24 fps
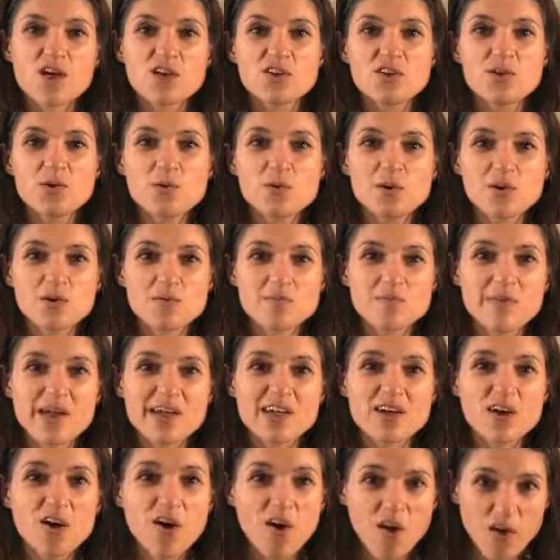You can
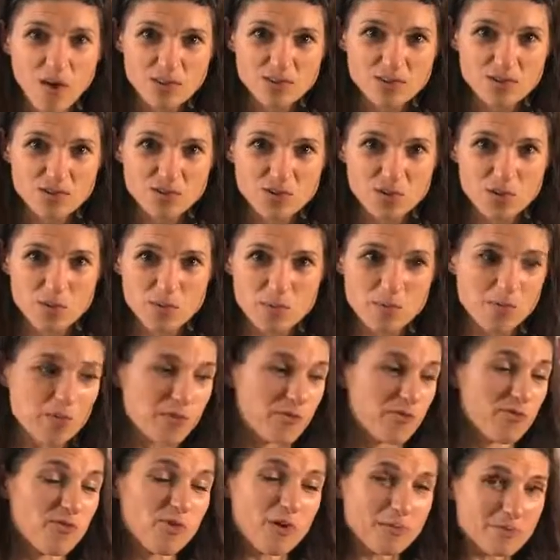make a hot soup
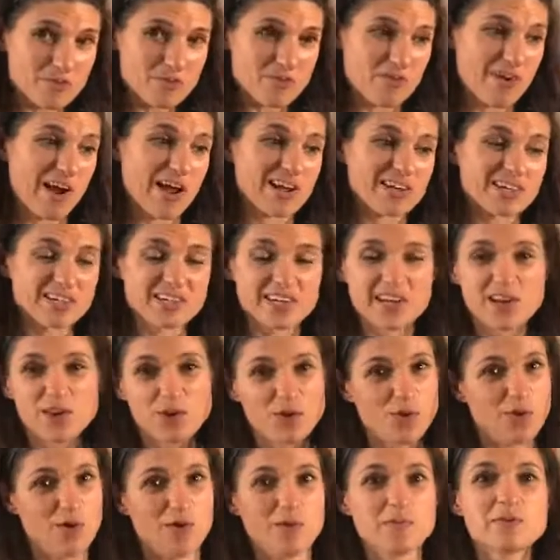from scratch in
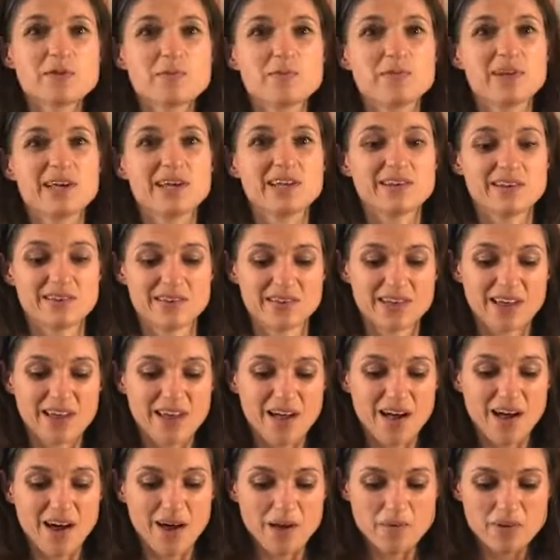your OmniBlend.
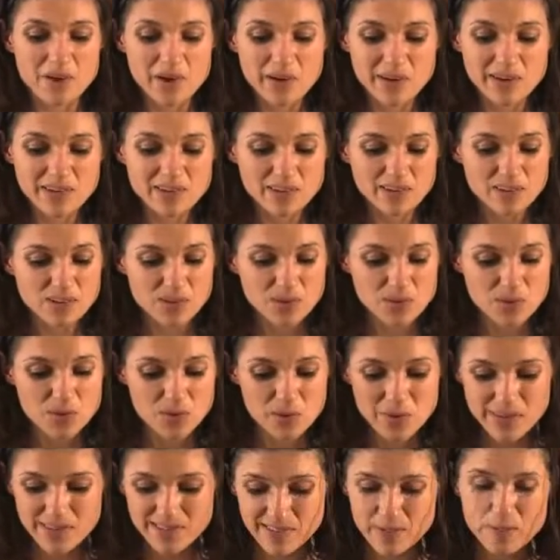I'm going to
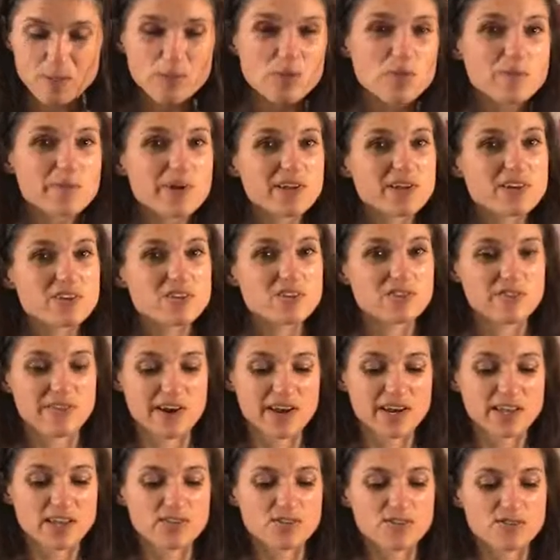do a simple
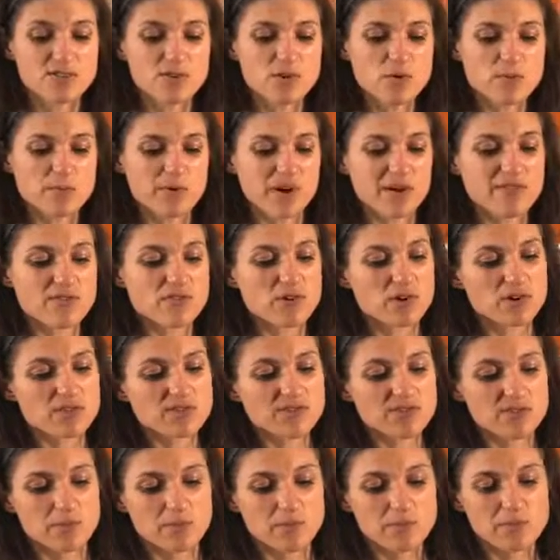Mediterranean soup. I've got
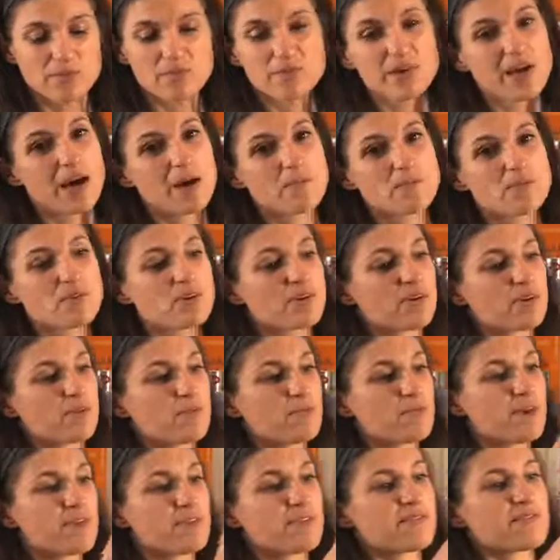some
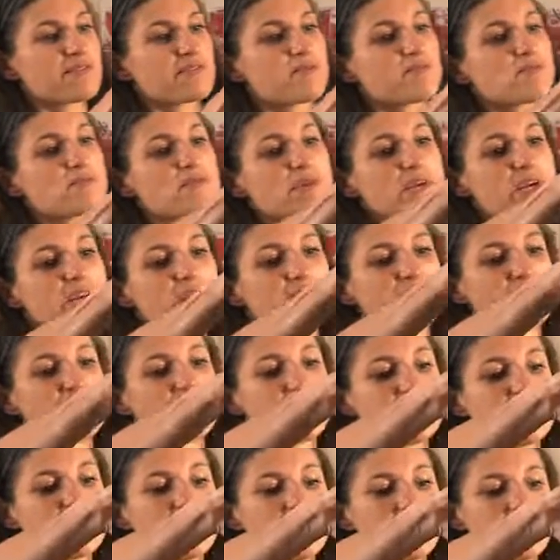capsicum and some zucchini
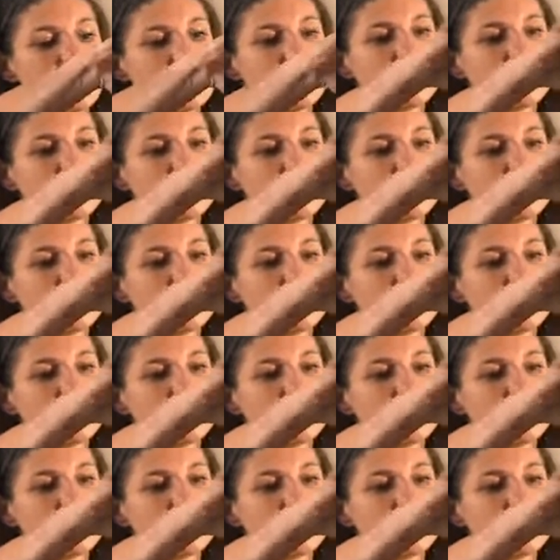here,